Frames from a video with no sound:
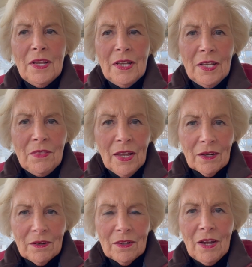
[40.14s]
in
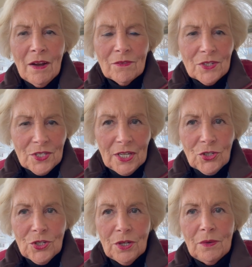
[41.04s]
that
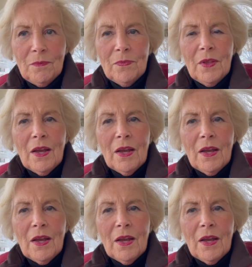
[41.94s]
conversation,